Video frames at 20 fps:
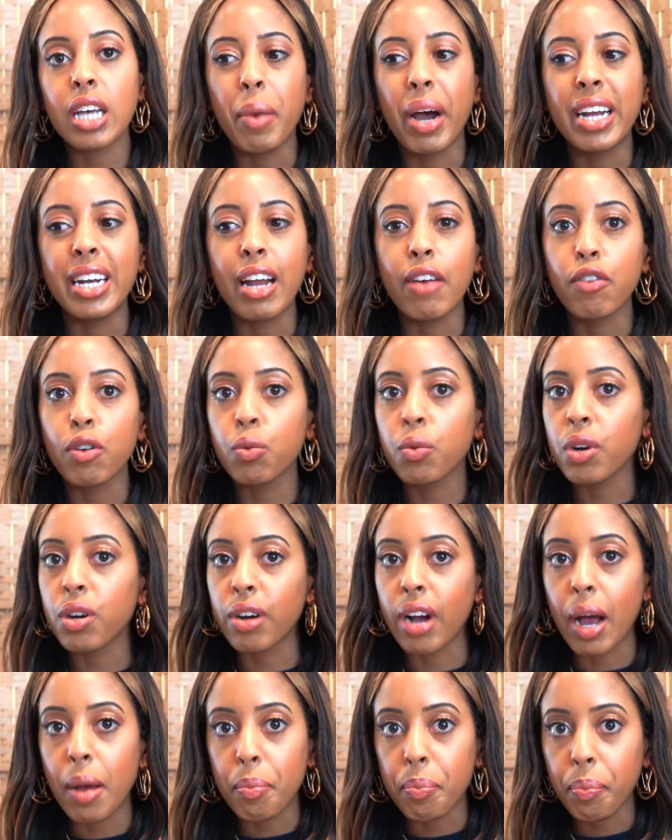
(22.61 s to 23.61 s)
I never
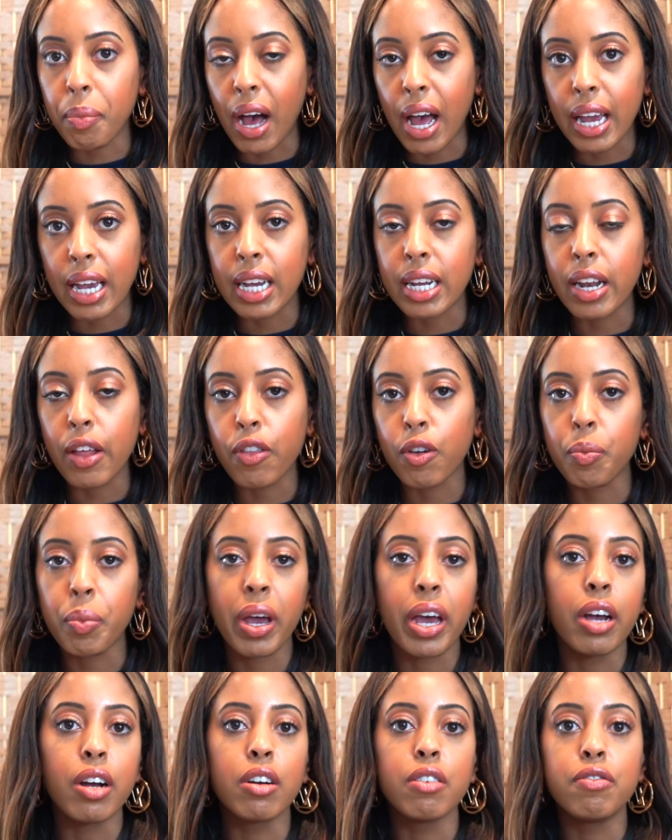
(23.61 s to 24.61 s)
regret buying another
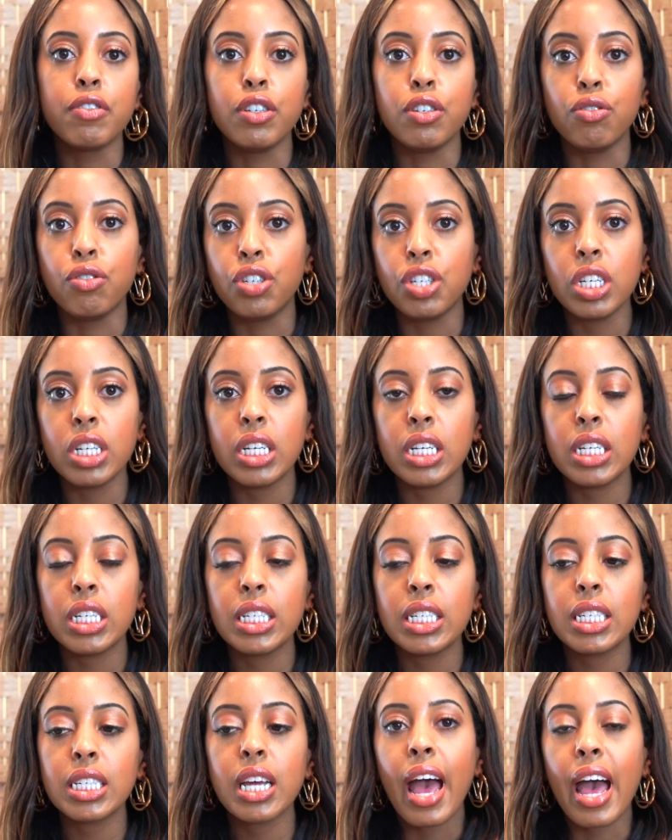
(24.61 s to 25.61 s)
pair of new
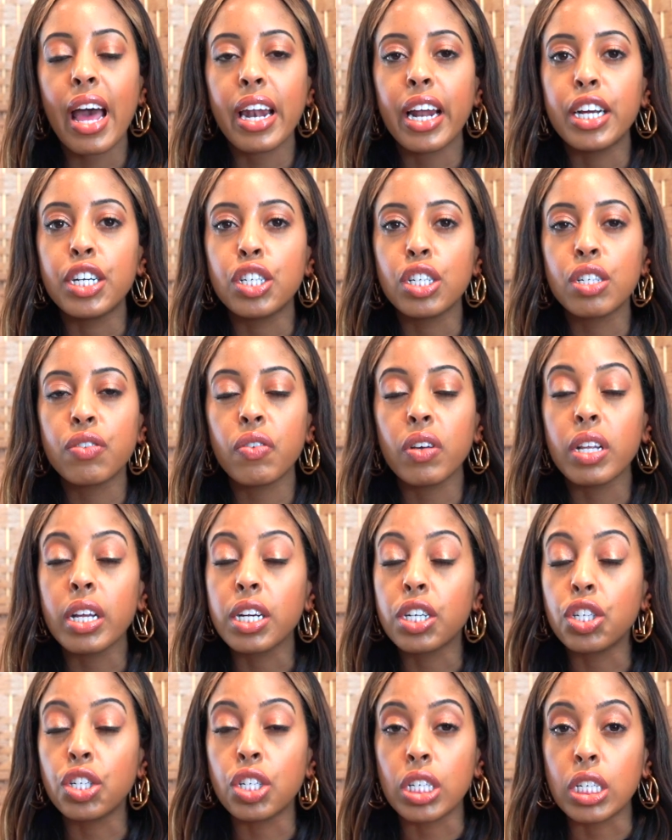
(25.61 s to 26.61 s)
jeans, and I just feel
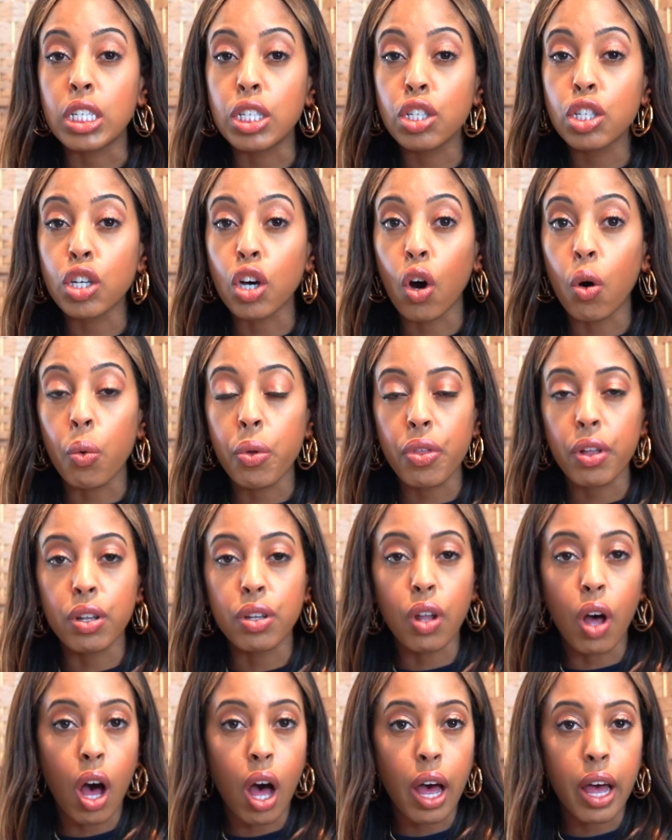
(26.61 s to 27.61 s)
like jeans go with a
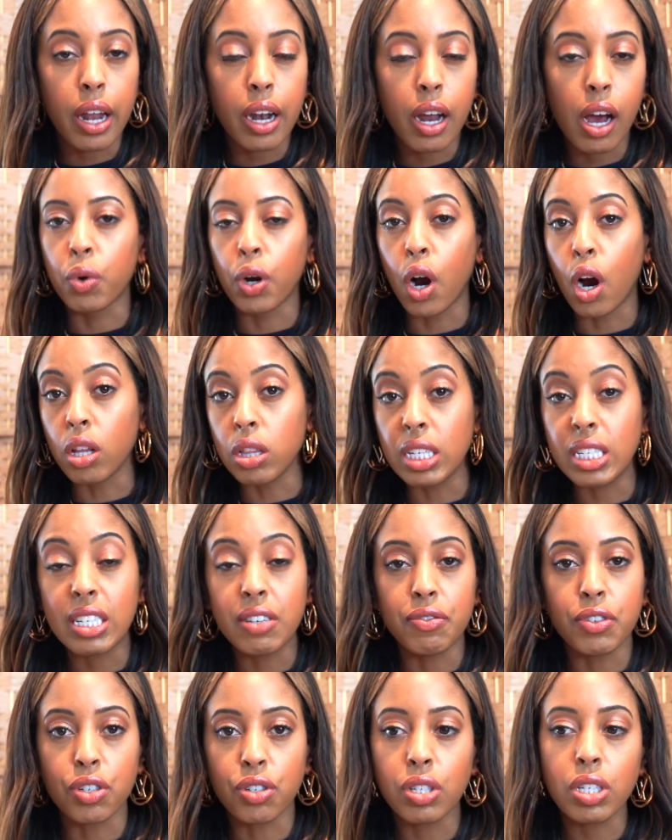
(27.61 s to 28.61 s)
lot regardless
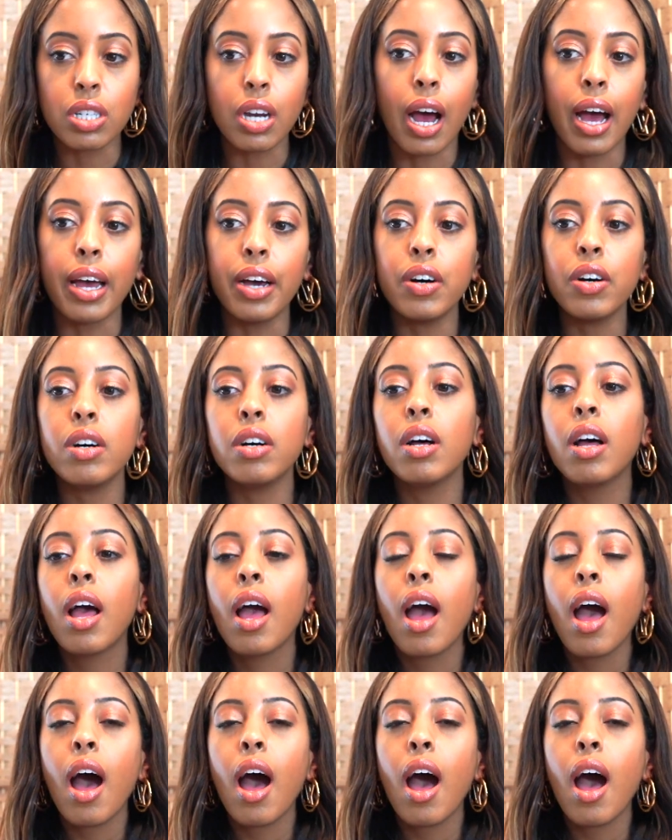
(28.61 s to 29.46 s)
of your style.